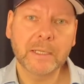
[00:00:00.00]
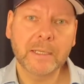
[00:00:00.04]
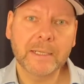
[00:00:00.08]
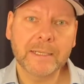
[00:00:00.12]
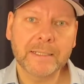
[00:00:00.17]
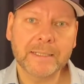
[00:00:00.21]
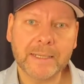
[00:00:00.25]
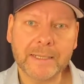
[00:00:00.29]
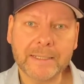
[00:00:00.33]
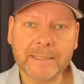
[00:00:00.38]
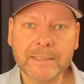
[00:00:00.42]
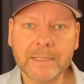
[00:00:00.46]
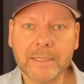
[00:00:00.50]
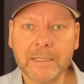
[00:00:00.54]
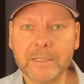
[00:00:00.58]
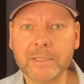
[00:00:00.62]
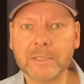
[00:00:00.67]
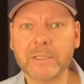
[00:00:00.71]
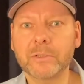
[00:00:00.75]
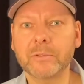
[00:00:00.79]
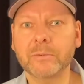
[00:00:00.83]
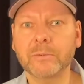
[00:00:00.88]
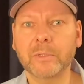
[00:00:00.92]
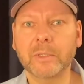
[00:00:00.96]
Tesla
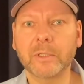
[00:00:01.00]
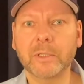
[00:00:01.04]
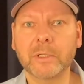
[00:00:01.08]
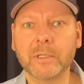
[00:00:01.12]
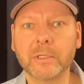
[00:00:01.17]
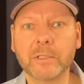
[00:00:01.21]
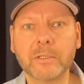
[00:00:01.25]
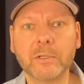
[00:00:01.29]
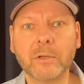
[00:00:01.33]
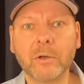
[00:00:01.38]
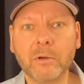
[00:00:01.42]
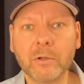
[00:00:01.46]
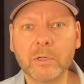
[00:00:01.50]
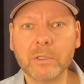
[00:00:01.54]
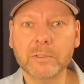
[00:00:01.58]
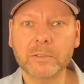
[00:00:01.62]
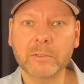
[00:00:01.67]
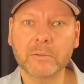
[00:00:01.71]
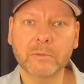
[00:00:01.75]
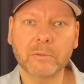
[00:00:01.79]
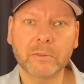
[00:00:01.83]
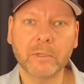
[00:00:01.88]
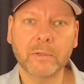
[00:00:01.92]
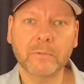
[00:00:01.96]
is doing, it's
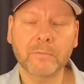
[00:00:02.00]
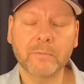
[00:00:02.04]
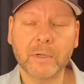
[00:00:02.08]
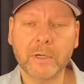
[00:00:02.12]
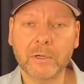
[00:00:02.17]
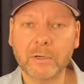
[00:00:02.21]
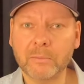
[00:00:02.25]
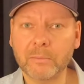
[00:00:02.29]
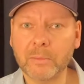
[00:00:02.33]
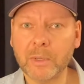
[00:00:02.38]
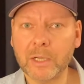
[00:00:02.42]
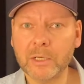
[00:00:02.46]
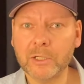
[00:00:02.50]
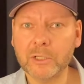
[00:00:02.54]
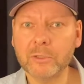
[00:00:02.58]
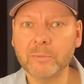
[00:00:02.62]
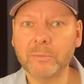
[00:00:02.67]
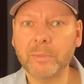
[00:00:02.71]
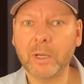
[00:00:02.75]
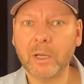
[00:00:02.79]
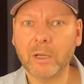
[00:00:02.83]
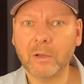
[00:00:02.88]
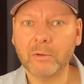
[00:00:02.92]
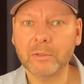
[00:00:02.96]
also and very much
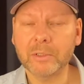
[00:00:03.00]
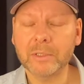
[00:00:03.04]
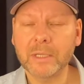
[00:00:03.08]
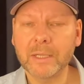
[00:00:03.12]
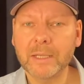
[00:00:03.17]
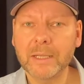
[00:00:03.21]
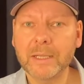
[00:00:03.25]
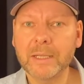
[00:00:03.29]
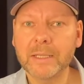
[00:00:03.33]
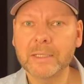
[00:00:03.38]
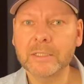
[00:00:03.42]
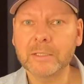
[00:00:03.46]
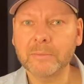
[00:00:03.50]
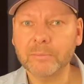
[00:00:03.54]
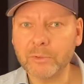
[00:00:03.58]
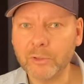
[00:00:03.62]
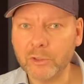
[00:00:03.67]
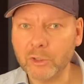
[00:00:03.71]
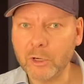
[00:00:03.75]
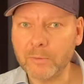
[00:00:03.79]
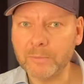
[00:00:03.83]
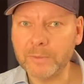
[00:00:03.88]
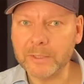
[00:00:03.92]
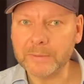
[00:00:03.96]
about the
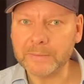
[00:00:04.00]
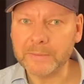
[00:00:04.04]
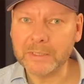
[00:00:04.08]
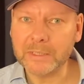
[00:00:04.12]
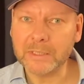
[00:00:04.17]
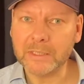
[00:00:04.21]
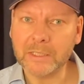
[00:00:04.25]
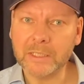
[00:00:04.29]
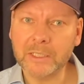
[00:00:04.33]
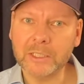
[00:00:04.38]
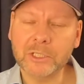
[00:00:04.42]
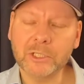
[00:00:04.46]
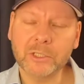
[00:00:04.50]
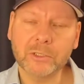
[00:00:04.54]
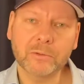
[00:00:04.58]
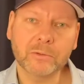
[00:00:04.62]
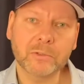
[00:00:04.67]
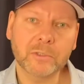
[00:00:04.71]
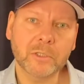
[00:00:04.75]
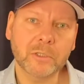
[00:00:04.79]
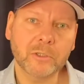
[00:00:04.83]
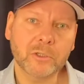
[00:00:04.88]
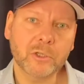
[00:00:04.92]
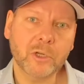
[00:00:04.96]
problems and
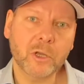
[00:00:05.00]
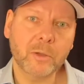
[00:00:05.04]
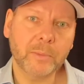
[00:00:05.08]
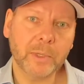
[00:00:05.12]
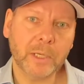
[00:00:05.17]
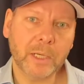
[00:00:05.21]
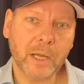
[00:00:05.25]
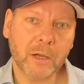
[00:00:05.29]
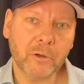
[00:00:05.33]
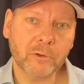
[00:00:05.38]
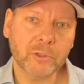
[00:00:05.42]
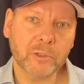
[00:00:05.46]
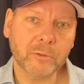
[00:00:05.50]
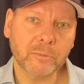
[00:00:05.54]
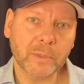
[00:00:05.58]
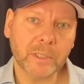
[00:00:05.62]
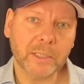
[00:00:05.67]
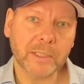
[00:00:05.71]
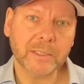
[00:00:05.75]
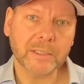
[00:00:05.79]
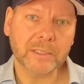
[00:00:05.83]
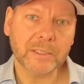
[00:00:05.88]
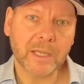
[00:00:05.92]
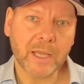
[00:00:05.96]
issues the German
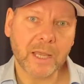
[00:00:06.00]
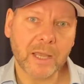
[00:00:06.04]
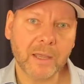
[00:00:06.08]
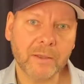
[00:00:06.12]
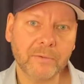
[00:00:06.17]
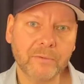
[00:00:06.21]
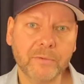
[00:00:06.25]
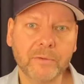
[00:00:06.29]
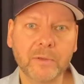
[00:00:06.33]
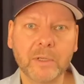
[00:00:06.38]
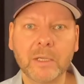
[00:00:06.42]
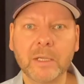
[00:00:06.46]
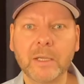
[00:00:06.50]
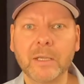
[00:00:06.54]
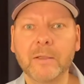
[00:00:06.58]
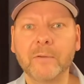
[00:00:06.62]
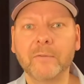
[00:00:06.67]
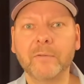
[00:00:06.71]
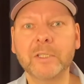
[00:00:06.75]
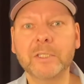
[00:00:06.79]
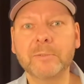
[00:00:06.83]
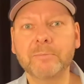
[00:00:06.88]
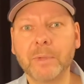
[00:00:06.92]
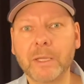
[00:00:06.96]
automakers have
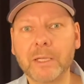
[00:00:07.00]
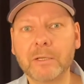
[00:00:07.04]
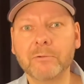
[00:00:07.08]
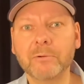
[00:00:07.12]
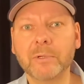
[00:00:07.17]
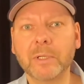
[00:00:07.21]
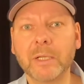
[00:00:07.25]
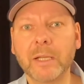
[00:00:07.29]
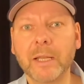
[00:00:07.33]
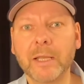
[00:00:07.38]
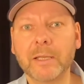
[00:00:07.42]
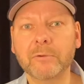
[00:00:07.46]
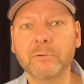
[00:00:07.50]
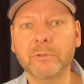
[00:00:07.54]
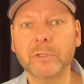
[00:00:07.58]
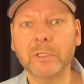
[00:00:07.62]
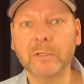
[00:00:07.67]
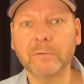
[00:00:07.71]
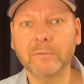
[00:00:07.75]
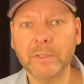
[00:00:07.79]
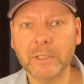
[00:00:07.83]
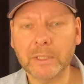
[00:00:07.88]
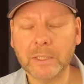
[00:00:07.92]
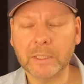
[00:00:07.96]
with battery
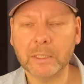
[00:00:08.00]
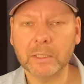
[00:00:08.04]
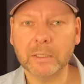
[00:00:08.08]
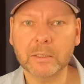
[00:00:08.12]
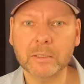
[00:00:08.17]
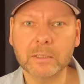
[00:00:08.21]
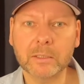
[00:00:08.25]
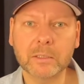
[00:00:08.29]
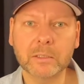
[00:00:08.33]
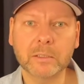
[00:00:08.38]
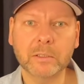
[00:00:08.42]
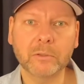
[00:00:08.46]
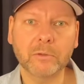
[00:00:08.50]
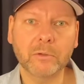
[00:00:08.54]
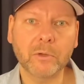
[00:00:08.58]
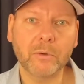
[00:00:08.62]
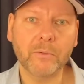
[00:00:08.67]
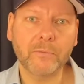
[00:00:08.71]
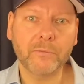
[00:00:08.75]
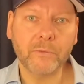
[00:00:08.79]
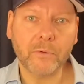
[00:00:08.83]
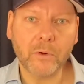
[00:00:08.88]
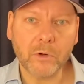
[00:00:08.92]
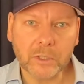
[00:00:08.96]
electric vehicles. You know,
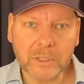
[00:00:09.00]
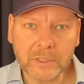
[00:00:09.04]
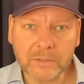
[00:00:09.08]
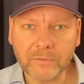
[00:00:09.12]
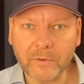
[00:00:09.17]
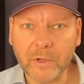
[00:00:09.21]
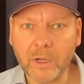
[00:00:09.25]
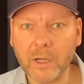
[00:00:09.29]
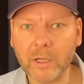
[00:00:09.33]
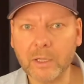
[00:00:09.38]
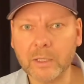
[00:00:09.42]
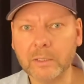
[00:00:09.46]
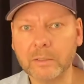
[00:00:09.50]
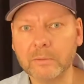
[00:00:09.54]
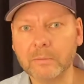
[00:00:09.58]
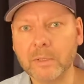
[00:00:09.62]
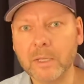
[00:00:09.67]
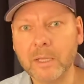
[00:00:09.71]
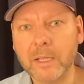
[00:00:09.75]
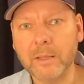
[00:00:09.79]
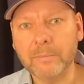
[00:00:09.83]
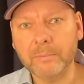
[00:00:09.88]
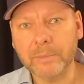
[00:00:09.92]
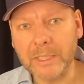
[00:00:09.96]
Volkswagen,
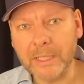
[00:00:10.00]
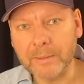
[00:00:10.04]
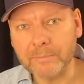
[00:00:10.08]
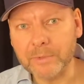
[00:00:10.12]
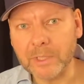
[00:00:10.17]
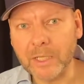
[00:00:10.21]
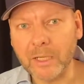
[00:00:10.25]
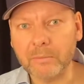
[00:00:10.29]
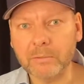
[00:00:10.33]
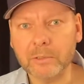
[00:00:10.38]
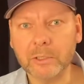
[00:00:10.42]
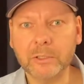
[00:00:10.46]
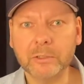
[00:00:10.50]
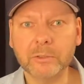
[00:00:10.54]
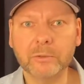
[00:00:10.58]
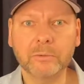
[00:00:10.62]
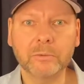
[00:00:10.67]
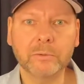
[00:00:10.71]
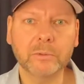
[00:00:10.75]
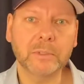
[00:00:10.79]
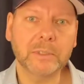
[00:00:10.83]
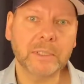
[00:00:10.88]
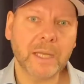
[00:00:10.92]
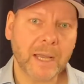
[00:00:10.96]

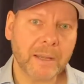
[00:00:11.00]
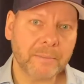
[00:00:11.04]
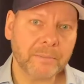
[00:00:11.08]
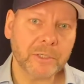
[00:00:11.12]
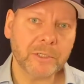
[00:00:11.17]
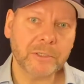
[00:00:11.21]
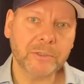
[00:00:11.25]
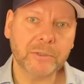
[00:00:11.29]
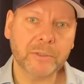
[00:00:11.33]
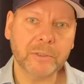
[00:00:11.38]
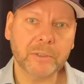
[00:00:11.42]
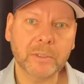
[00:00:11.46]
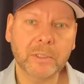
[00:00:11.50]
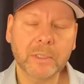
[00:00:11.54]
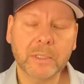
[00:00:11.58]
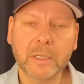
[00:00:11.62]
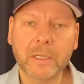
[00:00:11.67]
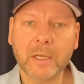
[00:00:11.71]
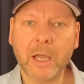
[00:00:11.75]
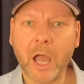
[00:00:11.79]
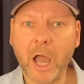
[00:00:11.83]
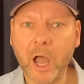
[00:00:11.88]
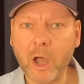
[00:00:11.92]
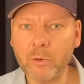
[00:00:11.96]
BMW, Daimler,
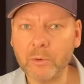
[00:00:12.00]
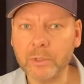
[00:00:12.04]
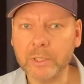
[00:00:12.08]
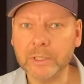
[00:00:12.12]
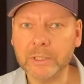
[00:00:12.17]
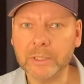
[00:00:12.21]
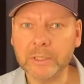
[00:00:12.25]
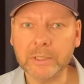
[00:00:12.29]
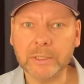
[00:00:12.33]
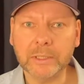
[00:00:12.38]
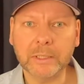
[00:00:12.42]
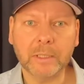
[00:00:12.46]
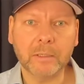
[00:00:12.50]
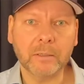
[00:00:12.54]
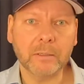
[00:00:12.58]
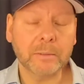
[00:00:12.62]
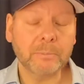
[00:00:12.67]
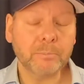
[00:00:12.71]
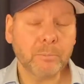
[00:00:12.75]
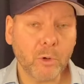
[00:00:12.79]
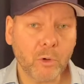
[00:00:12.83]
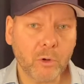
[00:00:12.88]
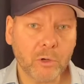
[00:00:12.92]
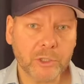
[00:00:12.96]
Audi
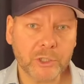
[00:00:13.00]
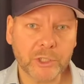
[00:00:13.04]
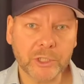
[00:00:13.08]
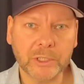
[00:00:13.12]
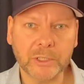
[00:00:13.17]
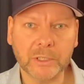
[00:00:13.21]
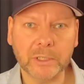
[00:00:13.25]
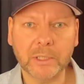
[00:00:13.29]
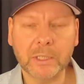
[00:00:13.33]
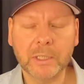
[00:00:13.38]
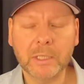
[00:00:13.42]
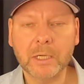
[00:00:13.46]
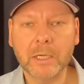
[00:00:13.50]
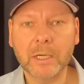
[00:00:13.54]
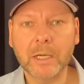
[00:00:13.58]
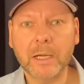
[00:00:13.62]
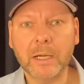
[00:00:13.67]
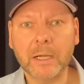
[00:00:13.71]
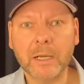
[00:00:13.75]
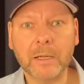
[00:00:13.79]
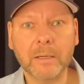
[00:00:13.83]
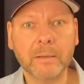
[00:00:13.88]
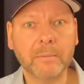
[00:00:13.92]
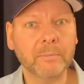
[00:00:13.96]
and Porsche,
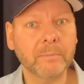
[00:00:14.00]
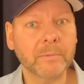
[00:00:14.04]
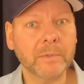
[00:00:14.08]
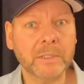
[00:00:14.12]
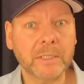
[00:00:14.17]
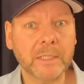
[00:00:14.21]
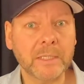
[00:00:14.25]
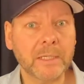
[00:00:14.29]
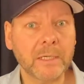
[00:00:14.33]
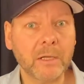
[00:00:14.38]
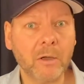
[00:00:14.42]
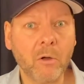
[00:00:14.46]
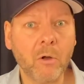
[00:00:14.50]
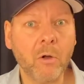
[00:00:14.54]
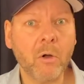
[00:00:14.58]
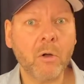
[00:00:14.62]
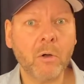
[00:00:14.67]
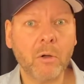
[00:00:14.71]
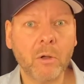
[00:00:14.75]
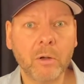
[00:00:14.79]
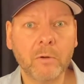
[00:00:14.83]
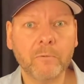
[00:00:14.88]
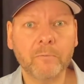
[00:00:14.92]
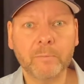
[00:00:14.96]
they
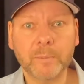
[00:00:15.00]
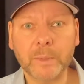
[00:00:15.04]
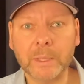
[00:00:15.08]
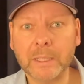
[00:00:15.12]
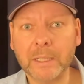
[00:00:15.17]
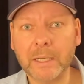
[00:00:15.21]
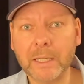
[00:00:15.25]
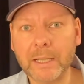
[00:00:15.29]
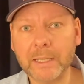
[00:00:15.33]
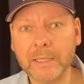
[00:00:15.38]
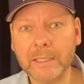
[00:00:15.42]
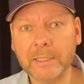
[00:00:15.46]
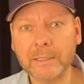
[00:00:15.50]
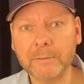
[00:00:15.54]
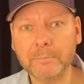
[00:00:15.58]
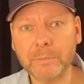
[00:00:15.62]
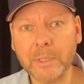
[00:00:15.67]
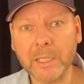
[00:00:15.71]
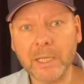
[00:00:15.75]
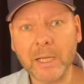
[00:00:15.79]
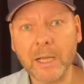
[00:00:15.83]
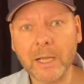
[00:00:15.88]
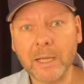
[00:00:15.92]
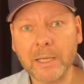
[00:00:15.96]
all have been lagging
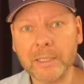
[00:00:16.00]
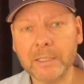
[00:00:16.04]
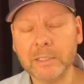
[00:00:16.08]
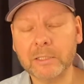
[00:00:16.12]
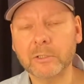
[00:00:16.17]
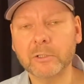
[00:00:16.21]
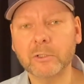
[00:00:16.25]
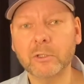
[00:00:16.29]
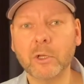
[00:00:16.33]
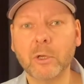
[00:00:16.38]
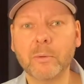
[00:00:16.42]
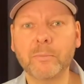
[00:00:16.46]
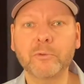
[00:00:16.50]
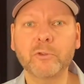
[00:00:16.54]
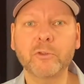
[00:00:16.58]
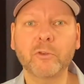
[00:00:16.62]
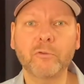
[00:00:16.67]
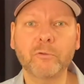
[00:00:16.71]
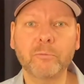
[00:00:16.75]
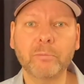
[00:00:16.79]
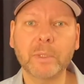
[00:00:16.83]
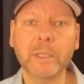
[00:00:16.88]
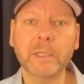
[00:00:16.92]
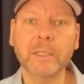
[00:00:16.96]
behind in terms
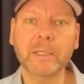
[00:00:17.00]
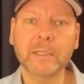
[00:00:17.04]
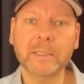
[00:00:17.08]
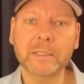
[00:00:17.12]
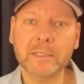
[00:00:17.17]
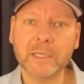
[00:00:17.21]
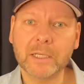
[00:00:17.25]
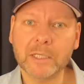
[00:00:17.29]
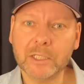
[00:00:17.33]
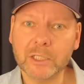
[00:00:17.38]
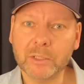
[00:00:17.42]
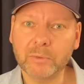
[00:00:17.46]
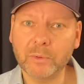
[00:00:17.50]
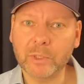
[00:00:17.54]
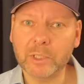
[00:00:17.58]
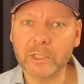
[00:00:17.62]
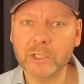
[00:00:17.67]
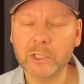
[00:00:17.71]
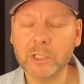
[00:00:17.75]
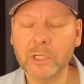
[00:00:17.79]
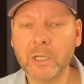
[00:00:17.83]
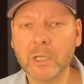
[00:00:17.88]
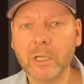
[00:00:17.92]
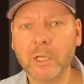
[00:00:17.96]
of making that
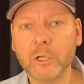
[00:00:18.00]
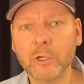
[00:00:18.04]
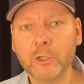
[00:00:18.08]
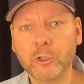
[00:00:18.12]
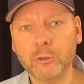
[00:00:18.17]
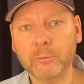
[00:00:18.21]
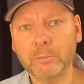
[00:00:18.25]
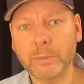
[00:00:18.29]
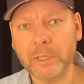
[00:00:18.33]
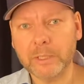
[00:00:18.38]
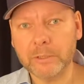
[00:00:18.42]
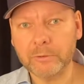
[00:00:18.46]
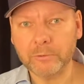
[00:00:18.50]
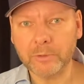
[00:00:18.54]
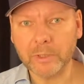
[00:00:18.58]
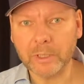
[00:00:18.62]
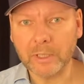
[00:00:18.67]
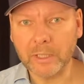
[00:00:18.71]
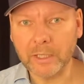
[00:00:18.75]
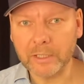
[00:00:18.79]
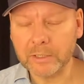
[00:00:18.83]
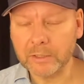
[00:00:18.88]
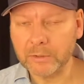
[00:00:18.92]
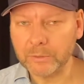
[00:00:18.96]
switch to battery
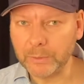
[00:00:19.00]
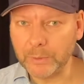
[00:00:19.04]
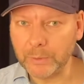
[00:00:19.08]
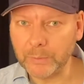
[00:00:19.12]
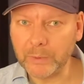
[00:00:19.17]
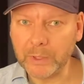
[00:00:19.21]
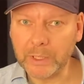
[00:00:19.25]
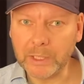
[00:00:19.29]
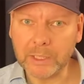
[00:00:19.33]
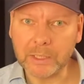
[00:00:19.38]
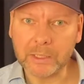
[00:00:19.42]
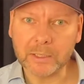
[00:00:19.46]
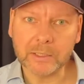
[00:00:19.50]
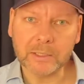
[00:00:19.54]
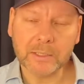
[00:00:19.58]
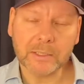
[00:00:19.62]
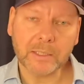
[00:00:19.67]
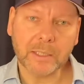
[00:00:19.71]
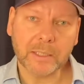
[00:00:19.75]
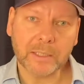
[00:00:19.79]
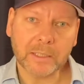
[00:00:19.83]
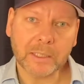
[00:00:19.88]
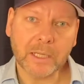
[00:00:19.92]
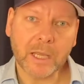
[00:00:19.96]
electric vehicles.
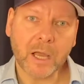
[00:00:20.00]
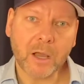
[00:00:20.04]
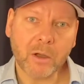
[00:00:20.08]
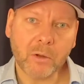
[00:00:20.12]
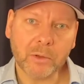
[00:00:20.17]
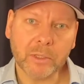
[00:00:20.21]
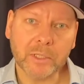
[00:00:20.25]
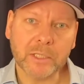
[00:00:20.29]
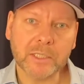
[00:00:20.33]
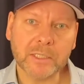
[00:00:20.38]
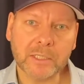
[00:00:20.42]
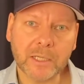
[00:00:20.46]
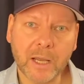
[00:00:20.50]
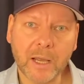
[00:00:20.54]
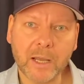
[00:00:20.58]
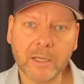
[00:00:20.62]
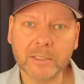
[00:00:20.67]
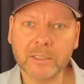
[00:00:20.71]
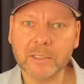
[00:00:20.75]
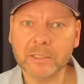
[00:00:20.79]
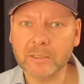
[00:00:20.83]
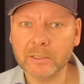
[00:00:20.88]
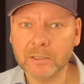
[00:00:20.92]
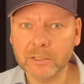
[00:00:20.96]
And now it
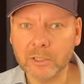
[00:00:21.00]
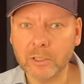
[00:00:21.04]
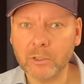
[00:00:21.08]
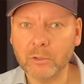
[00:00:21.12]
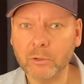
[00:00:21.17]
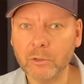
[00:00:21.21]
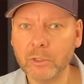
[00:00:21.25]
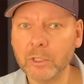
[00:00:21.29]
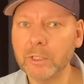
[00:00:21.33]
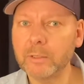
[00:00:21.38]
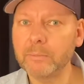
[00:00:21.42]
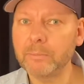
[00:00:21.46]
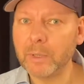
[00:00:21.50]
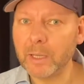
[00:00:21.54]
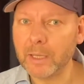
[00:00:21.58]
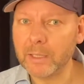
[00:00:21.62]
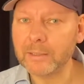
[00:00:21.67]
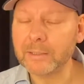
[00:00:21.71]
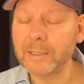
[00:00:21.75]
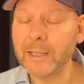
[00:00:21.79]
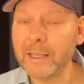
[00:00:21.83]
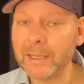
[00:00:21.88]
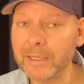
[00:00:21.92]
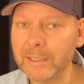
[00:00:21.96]
starts slowly,
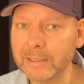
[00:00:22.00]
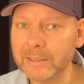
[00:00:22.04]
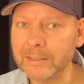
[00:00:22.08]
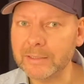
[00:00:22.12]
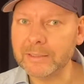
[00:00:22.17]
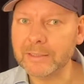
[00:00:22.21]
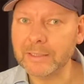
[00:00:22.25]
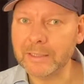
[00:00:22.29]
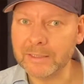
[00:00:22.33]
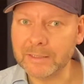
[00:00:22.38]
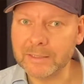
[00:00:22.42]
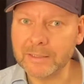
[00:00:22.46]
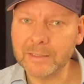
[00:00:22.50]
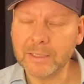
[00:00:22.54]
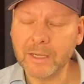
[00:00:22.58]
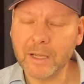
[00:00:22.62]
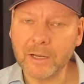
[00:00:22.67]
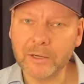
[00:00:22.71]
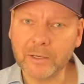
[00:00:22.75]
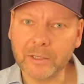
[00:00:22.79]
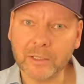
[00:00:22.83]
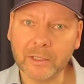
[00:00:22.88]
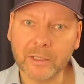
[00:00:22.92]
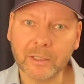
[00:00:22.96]
but at least it's
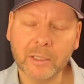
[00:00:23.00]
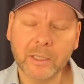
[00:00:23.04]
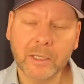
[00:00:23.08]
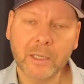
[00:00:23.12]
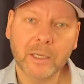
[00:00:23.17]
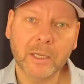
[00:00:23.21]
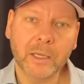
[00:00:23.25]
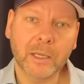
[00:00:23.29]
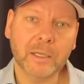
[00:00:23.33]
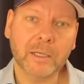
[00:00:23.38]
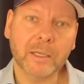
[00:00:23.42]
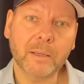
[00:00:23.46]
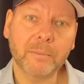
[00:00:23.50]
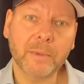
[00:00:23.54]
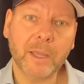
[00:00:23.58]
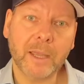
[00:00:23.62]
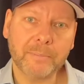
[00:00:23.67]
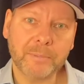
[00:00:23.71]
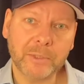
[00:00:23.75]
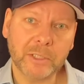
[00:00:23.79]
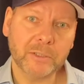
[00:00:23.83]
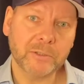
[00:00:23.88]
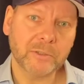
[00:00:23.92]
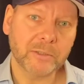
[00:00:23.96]
starting, and I'm
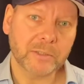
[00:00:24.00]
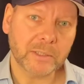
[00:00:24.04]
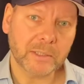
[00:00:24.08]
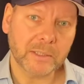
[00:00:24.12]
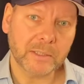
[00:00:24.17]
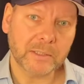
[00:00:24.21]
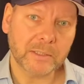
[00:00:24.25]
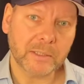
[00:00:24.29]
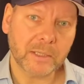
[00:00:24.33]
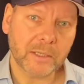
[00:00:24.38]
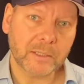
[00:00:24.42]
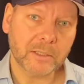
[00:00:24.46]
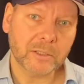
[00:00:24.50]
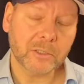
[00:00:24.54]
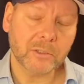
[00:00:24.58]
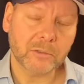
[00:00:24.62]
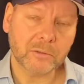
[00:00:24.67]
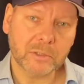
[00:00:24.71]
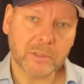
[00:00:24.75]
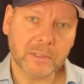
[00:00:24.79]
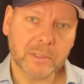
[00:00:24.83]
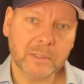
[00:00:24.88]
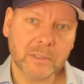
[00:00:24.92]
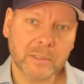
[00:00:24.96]
happy to see that. So
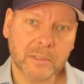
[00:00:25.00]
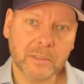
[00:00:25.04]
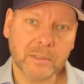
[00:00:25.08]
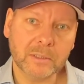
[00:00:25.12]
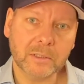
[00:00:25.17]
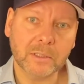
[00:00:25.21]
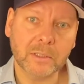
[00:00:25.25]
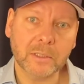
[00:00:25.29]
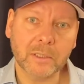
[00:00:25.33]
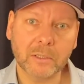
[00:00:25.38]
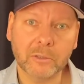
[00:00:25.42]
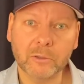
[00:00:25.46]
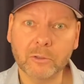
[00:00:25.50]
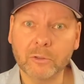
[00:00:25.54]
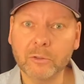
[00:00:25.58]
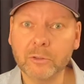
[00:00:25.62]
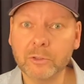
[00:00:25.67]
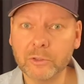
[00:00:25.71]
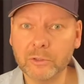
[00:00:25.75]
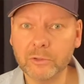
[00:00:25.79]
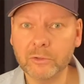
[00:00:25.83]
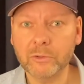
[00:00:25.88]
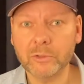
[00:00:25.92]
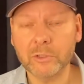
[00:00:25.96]
this is good
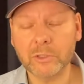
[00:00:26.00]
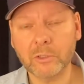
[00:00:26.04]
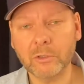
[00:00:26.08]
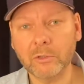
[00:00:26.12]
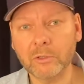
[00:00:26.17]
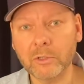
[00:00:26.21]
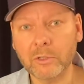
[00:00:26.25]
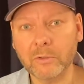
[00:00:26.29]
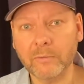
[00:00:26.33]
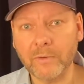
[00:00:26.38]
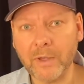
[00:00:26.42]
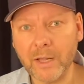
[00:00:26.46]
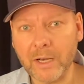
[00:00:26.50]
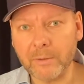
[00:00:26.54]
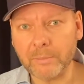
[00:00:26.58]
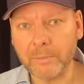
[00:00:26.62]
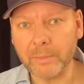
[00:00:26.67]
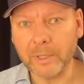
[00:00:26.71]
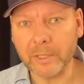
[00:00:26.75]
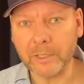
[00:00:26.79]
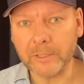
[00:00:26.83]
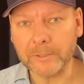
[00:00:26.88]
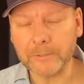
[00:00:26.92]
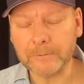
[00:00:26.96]
news, good
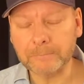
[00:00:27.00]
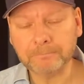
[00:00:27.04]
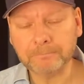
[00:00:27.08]
development.